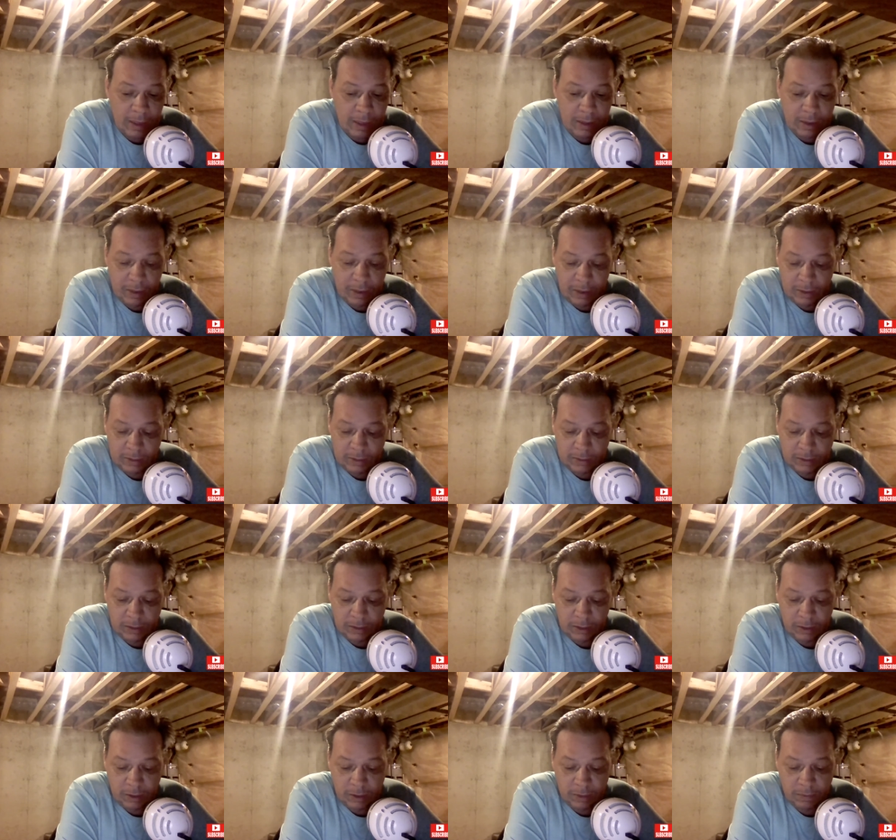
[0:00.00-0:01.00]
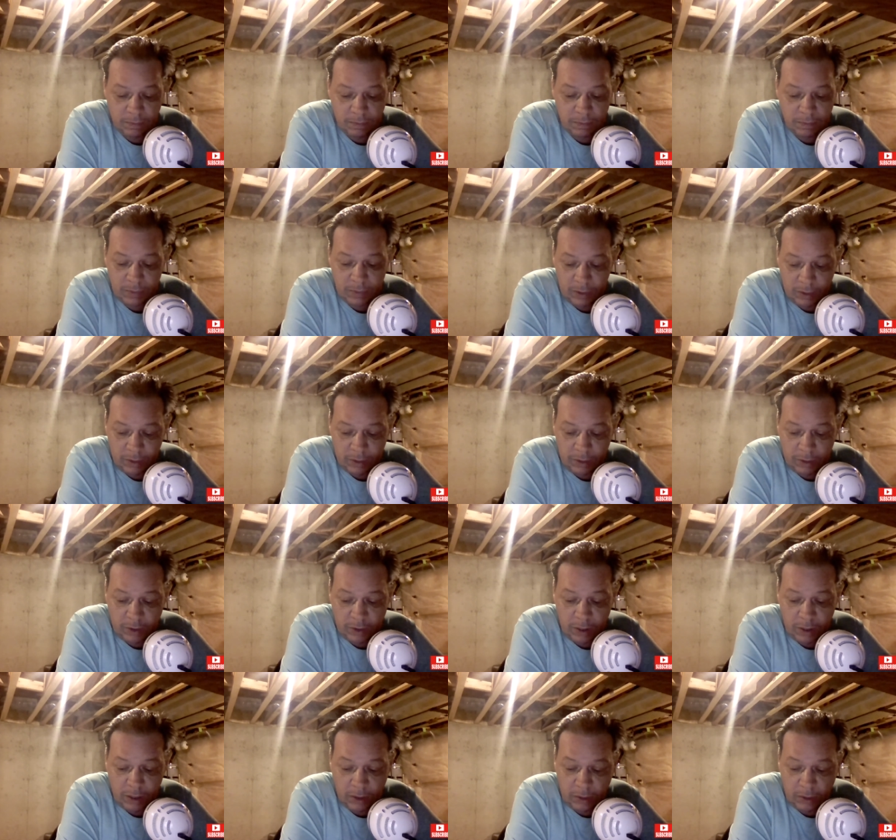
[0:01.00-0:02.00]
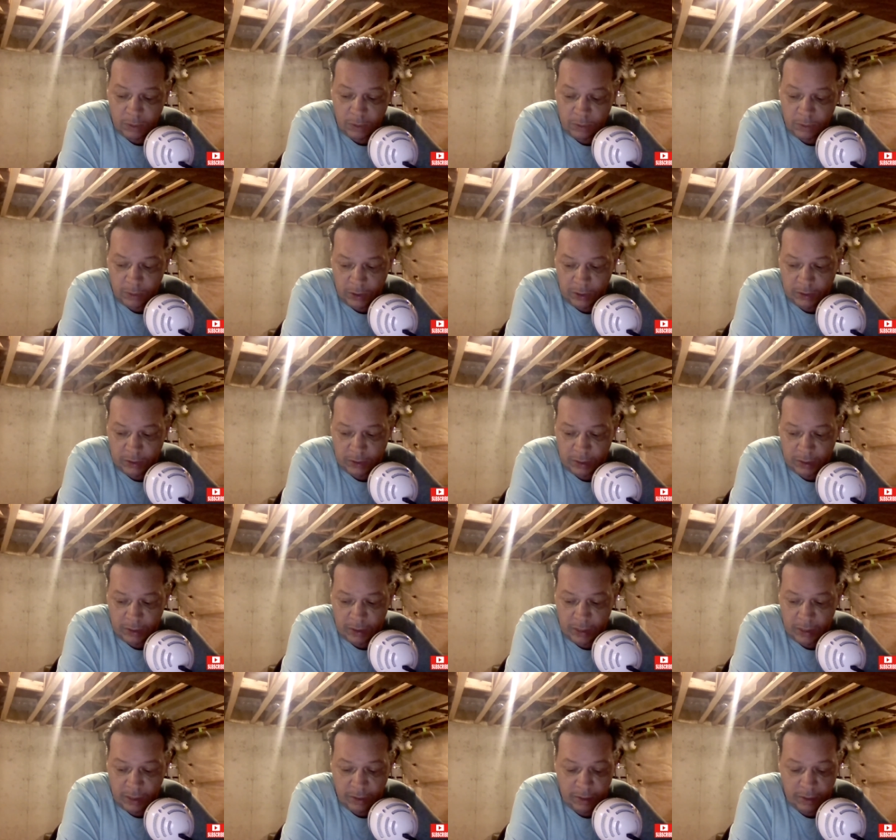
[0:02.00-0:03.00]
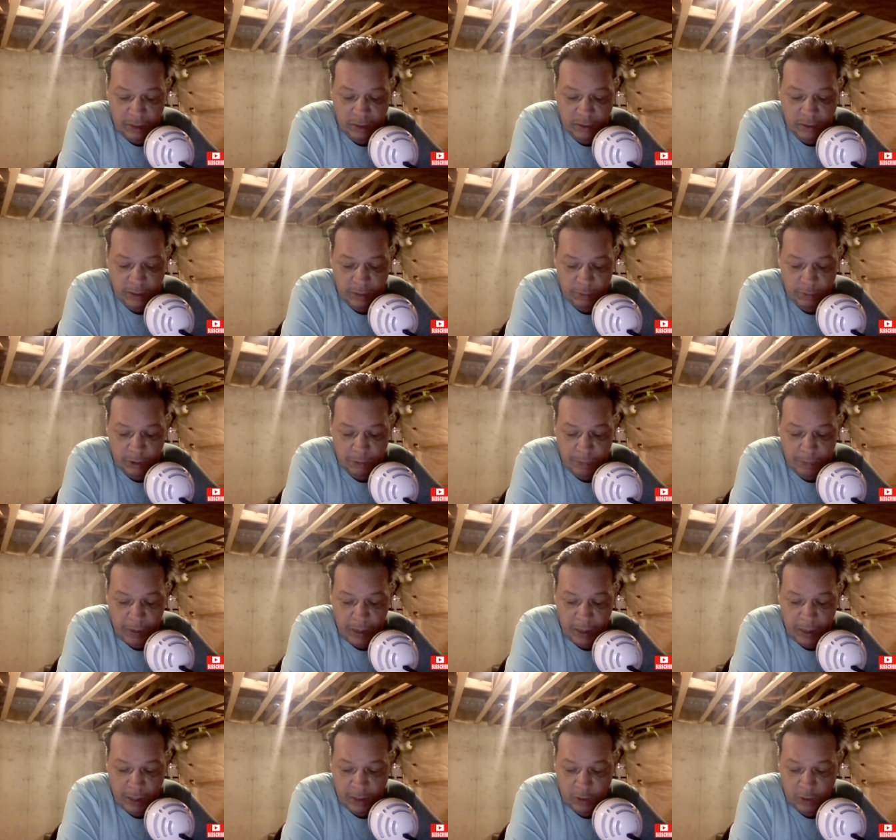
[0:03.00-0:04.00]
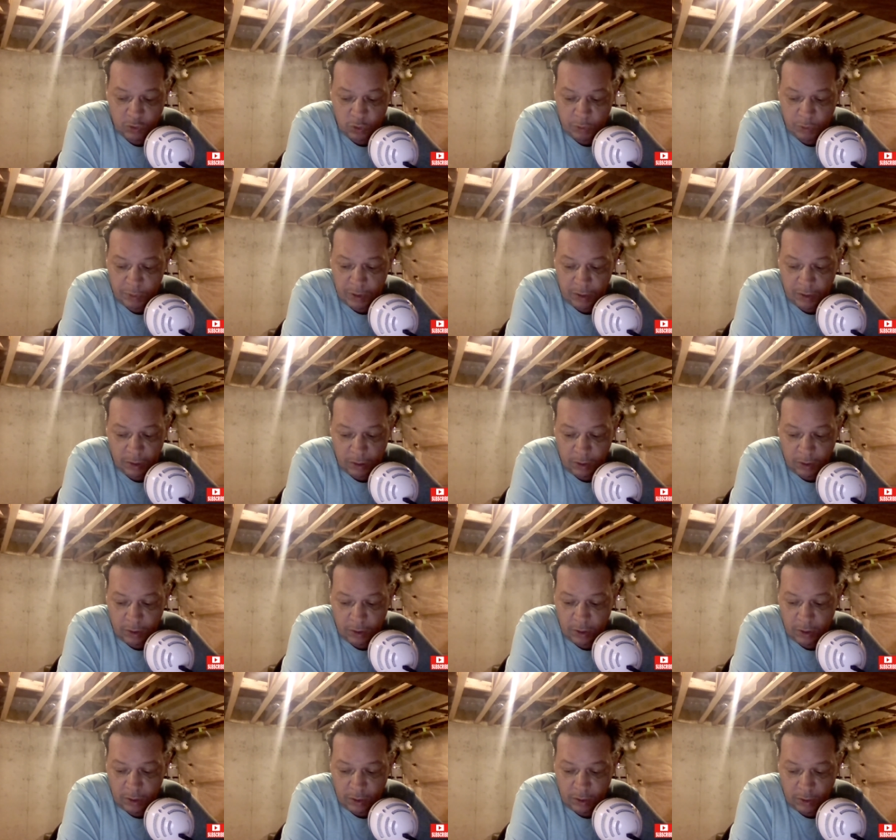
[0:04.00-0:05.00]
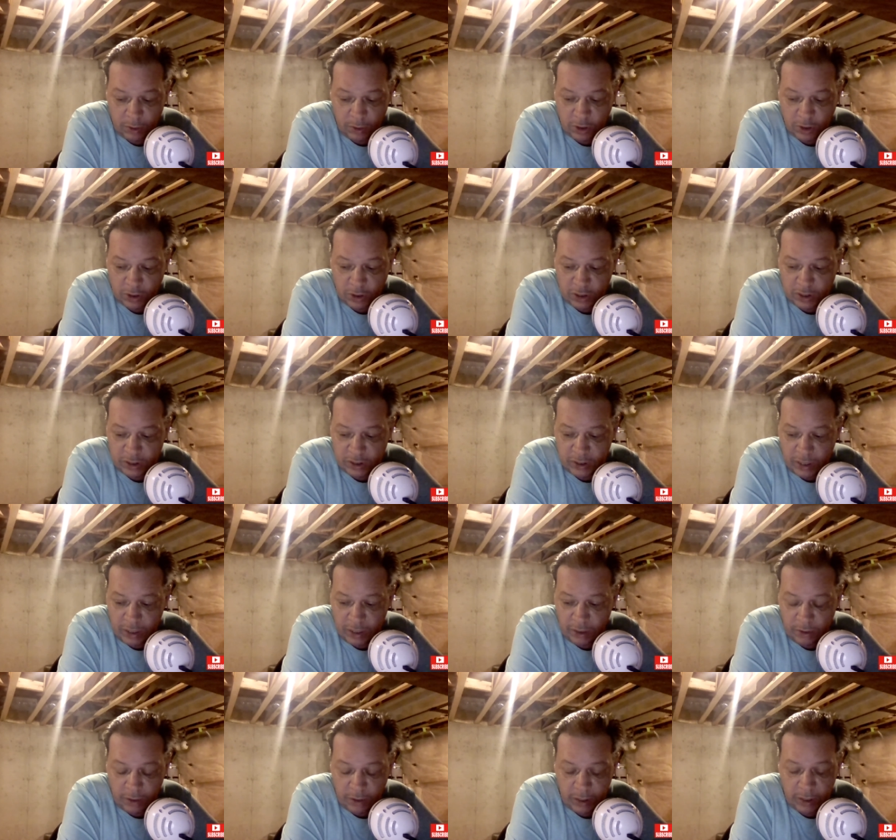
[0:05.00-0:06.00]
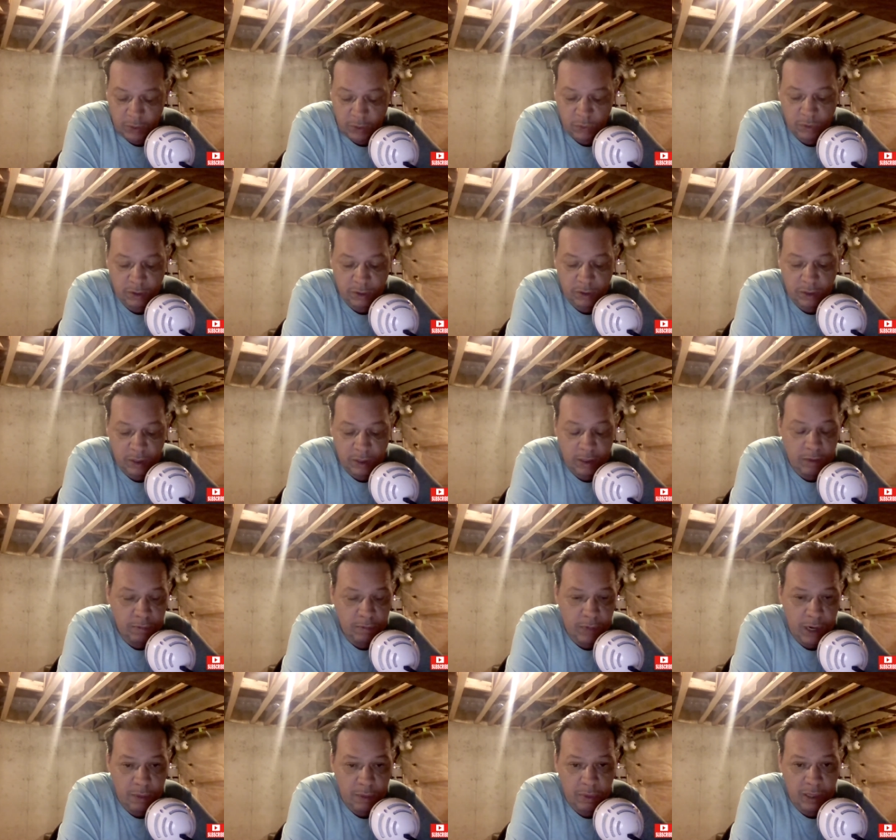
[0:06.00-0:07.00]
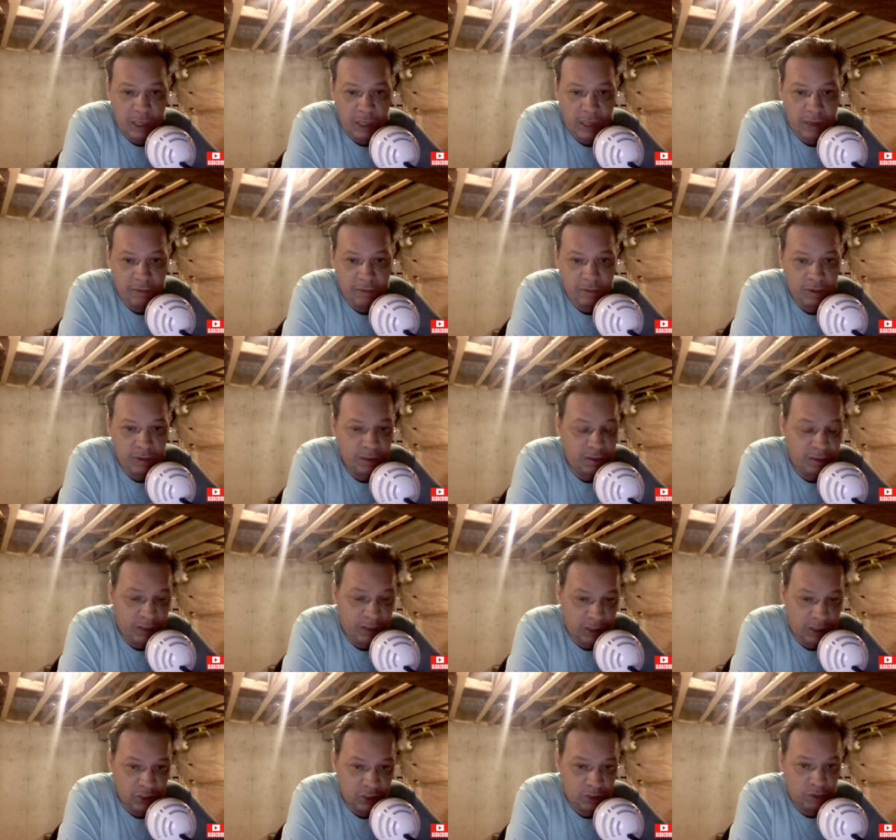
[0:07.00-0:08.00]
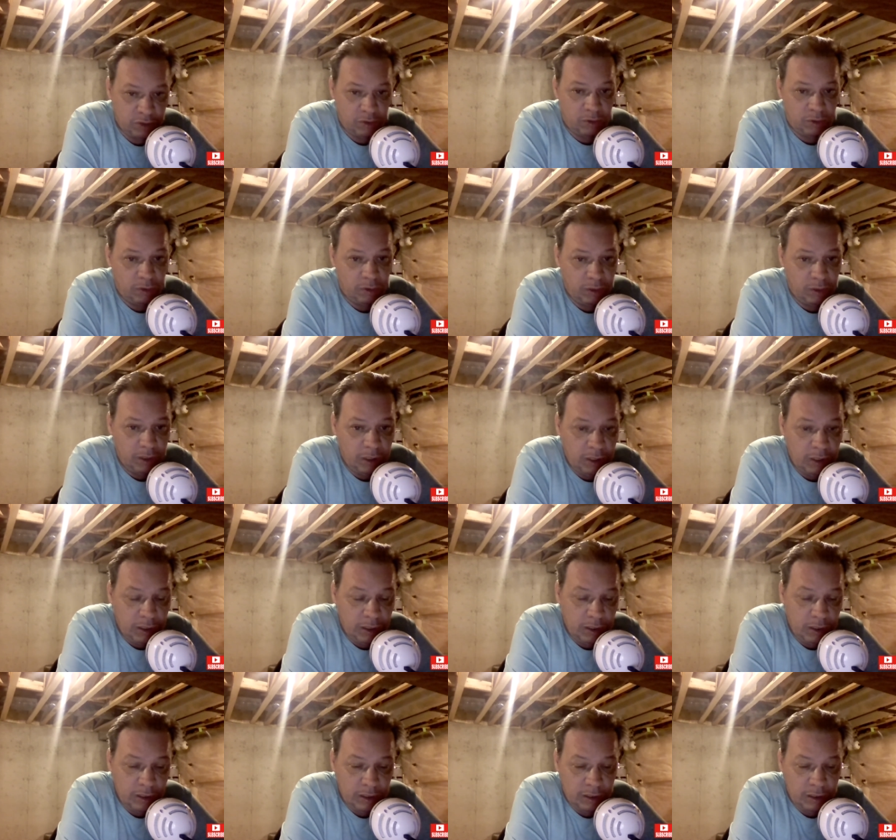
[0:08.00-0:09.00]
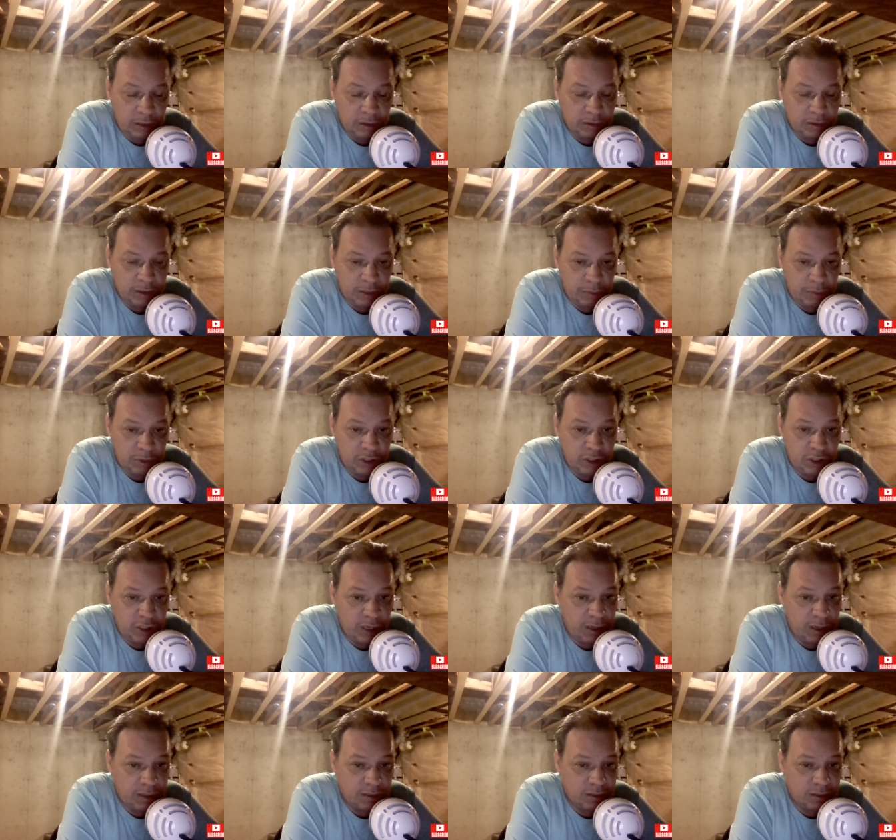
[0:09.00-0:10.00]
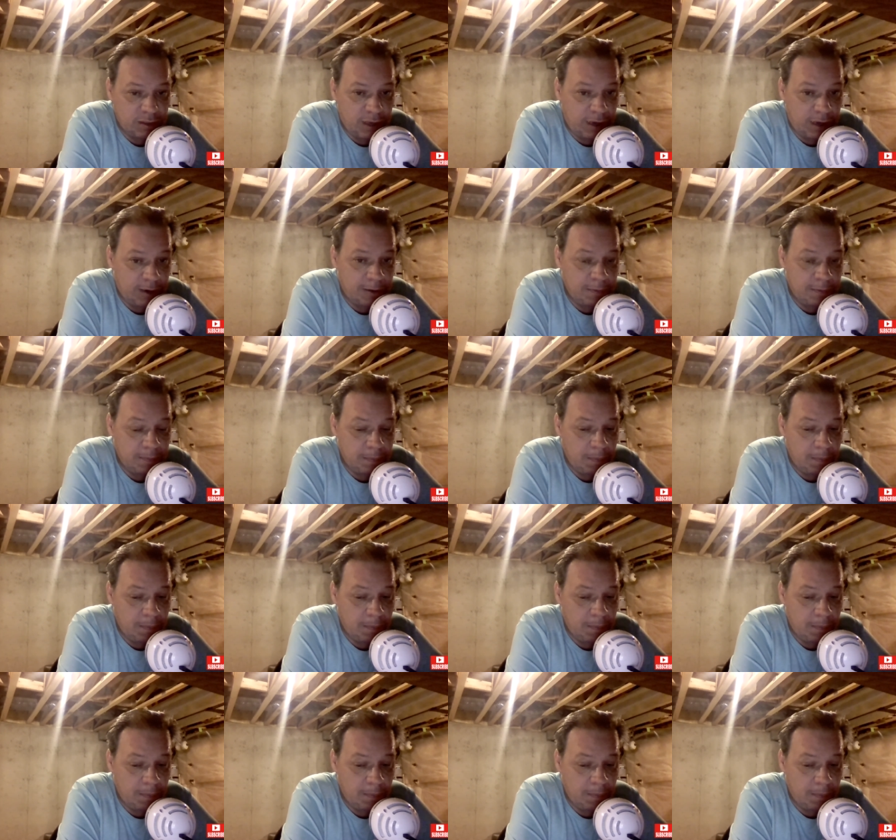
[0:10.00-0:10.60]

And let's see here. Larry Kudlow, he said that the next stimulus package would be lar- large in scale and would probably have an additional uh, stimulus check inside it.